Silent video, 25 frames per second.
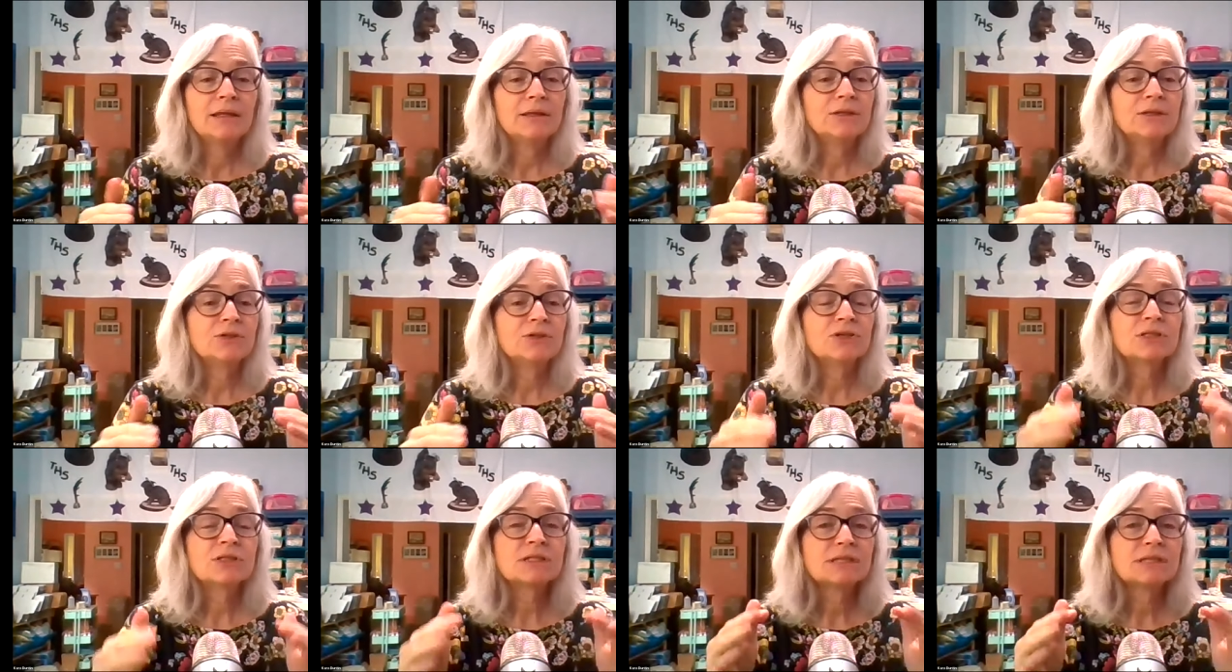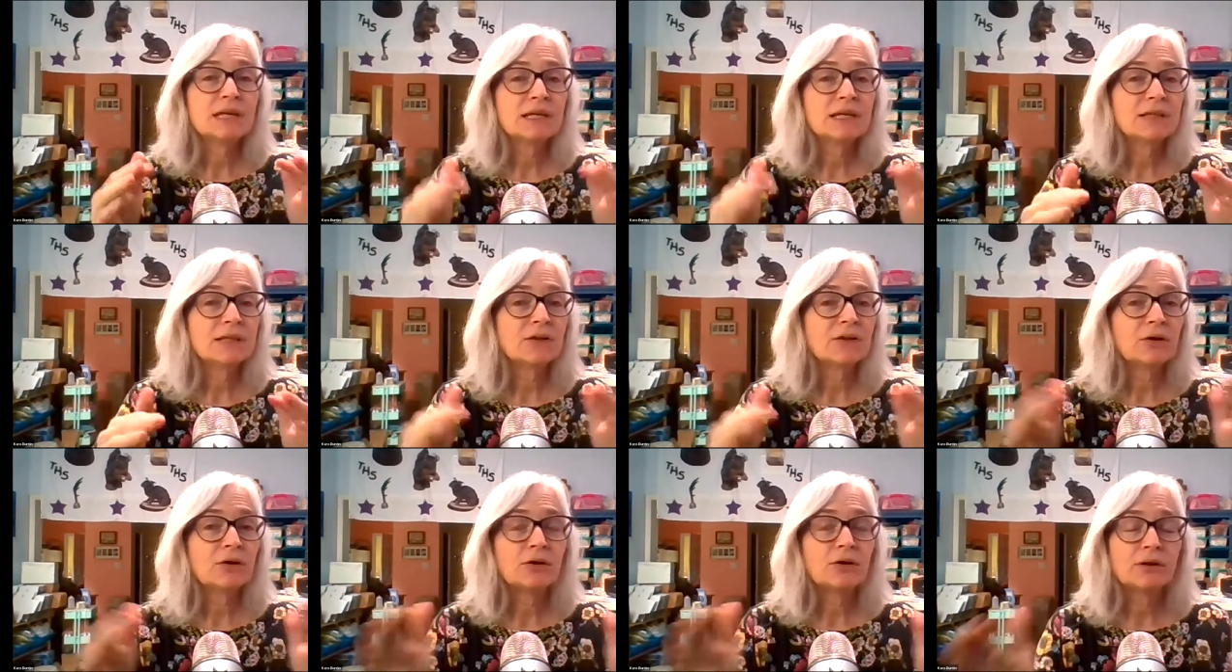just take
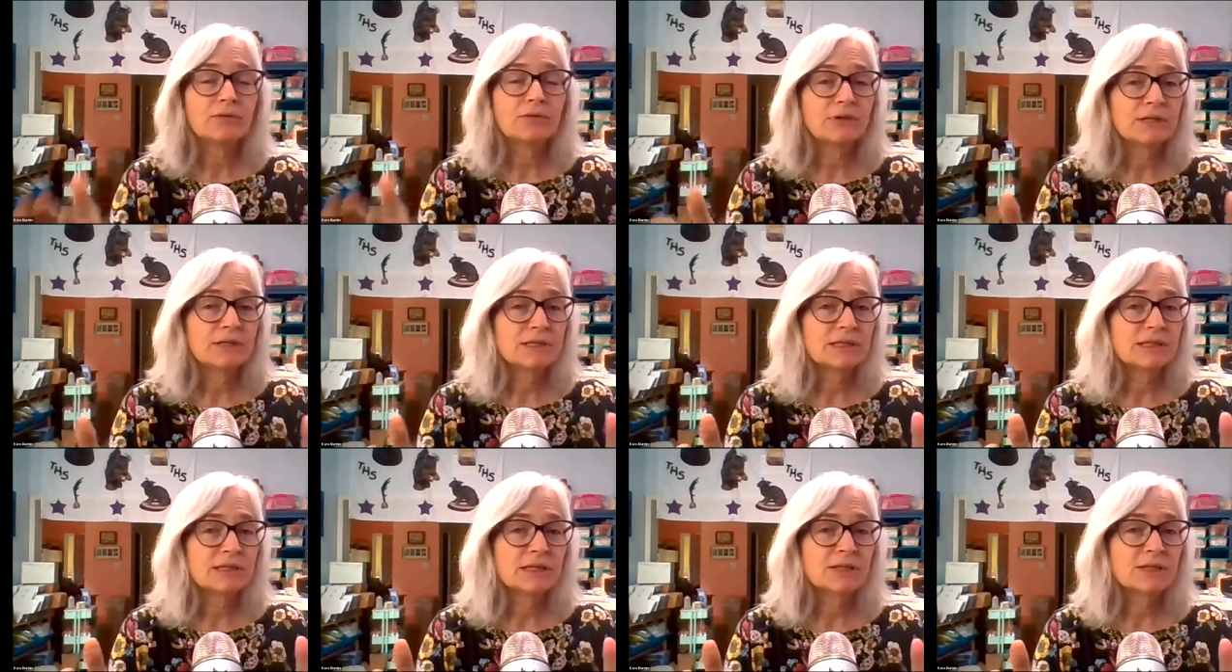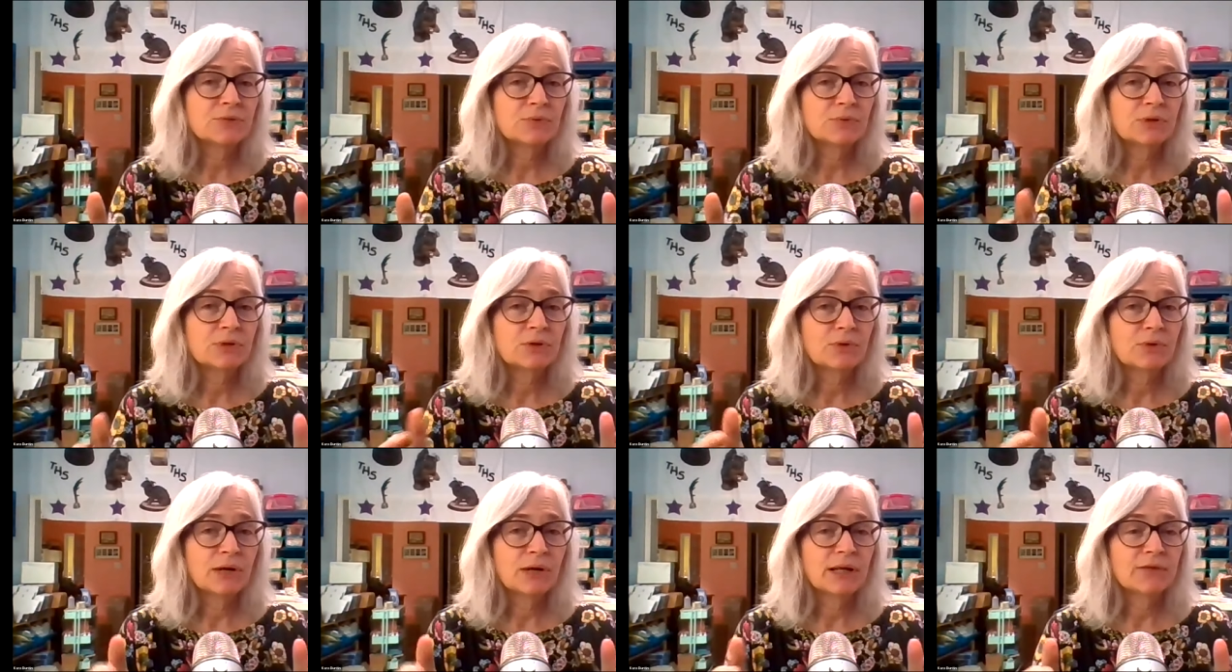all of these things with a
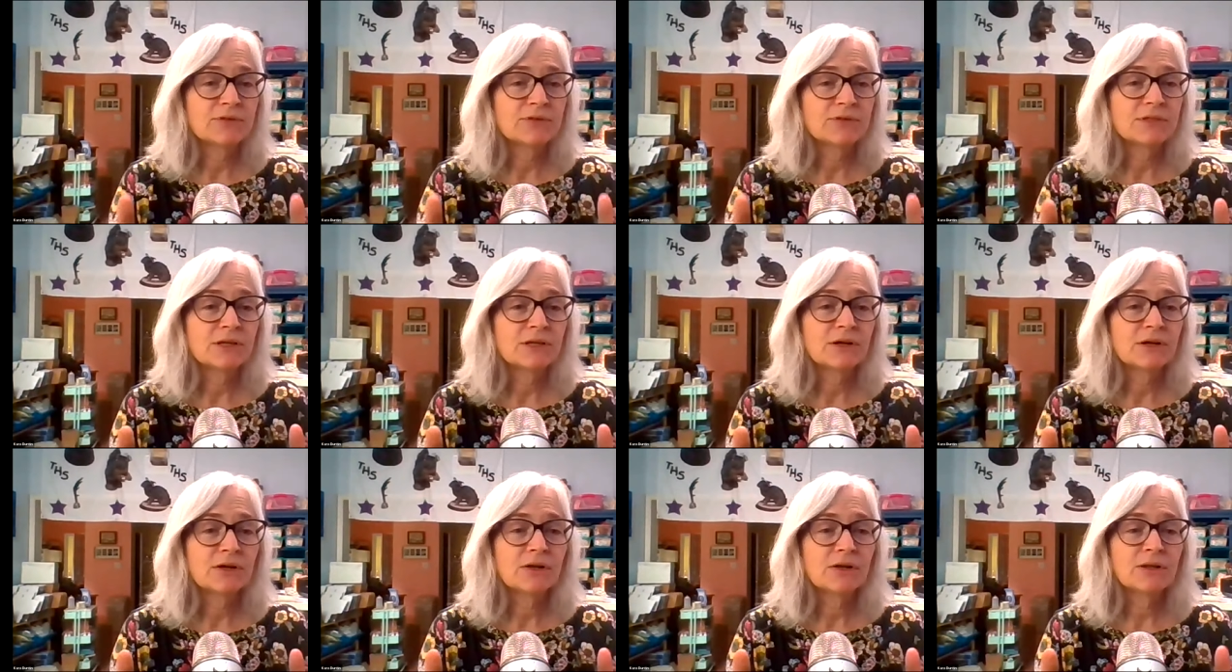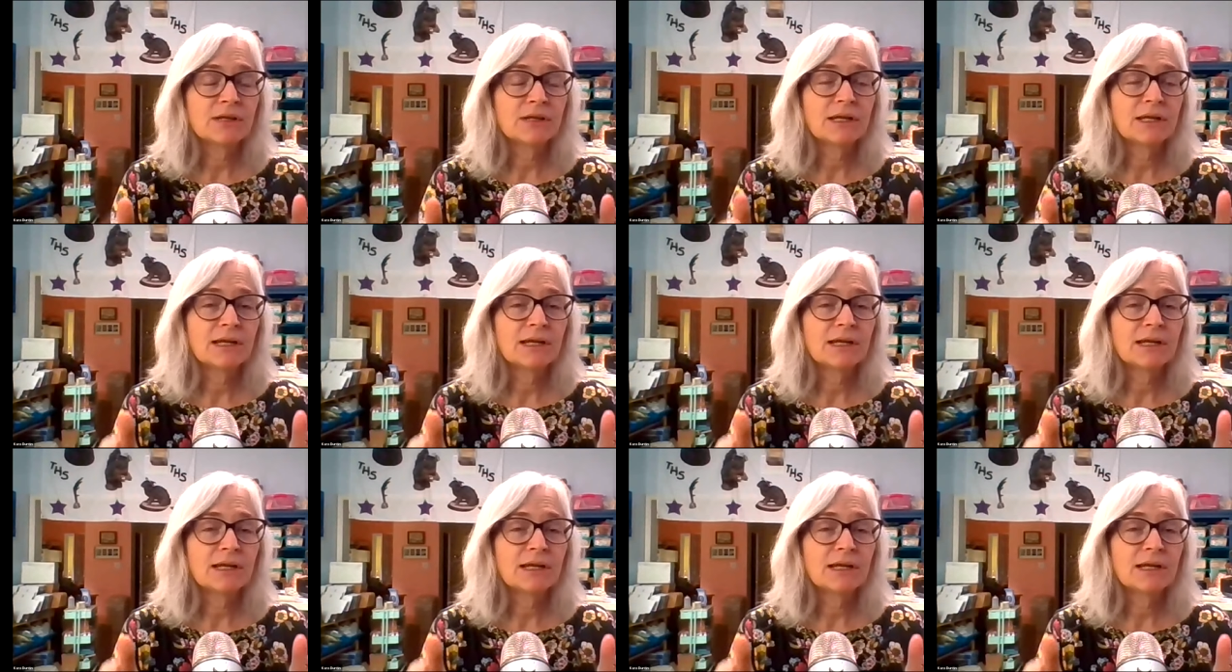grain of salt.